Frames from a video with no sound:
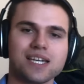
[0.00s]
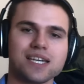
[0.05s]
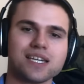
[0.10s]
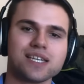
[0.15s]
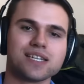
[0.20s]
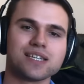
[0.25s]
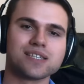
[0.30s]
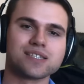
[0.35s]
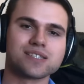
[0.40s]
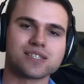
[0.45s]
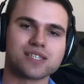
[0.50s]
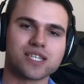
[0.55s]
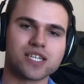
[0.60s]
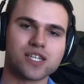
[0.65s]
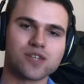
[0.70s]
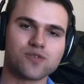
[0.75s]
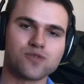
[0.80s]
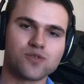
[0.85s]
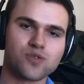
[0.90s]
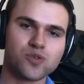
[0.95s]
is
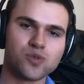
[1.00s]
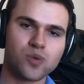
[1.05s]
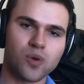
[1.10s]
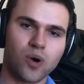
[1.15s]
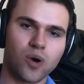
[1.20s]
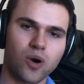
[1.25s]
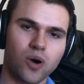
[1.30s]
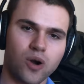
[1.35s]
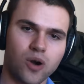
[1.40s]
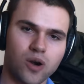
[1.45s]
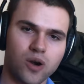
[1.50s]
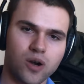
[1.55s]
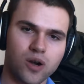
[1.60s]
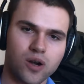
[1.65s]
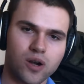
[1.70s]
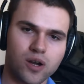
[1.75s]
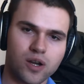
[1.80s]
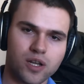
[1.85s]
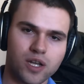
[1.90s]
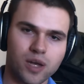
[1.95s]
if you are
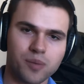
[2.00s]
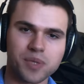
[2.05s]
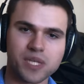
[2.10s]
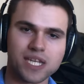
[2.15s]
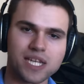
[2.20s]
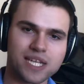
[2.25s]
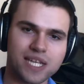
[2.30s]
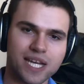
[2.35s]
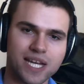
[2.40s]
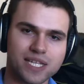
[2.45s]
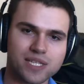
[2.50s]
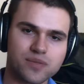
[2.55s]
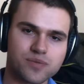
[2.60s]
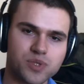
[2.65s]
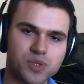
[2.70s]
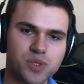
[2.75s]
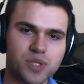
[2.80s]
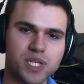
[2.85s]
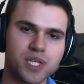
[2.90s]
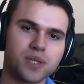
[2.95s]
coming in active
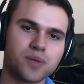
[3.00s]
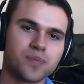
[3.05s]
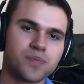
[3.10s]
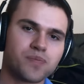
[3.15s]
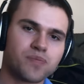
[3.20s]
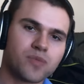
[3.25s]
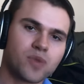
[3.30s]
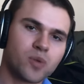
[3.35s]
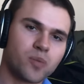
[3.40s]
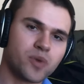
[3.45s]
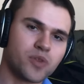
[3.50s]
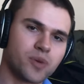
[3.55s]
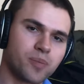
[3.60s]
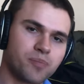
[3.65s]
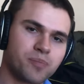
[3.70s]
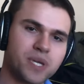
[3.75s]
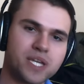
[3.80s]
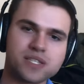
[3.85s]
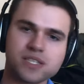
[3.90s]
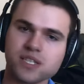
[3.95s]
duty with a
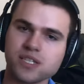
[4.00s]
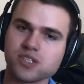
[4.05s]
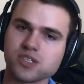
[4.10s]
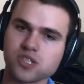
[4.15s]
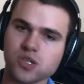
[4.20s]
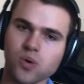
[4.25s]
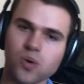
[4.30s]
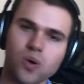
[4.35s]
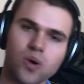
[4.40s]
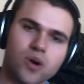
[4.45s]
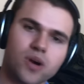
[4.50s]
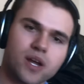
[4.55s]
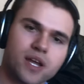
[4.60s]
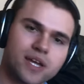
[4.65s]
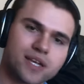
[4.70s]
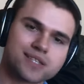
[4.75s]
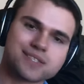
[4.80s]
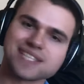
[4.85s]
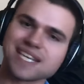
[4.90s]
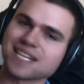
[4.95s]
PT score,
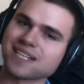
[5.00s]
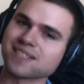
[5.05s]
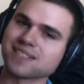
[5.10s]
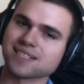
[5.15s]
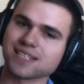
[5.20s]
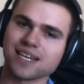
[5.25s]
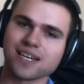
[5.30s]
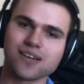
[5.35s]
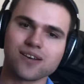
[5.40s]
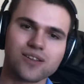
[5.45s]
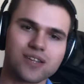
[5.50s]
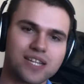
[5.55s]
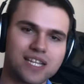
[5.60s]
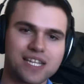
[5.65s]
extended scale,